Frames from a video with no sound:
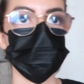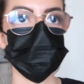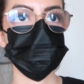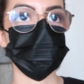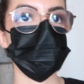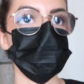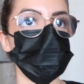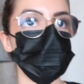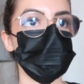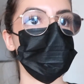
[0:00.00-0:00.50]

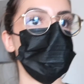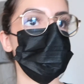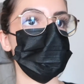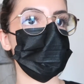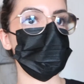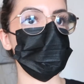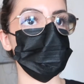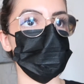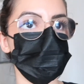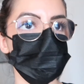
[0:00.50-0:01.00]
took
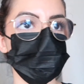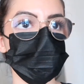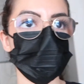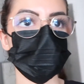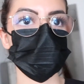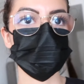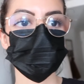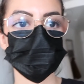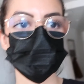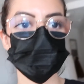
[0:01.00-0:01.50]
Dakota
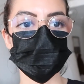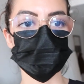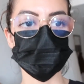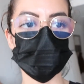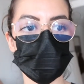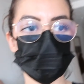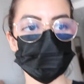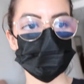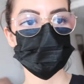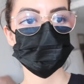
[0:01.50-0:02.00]
outside because the
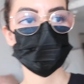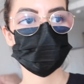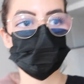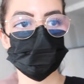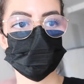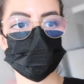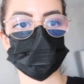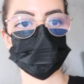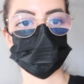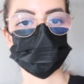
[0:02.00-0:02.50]
apartment's about
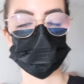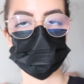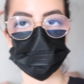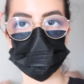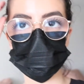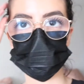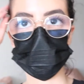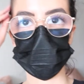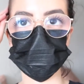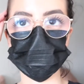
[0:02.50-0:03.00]
to get a little
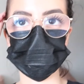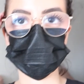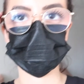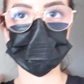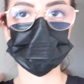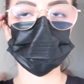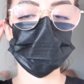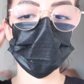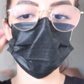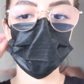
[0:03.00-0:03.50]

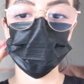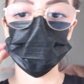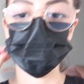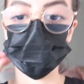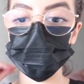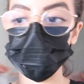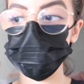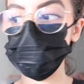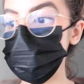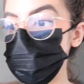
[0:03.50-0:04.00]
crowded.
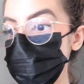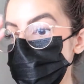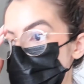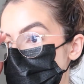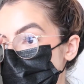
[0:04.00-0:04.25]
We are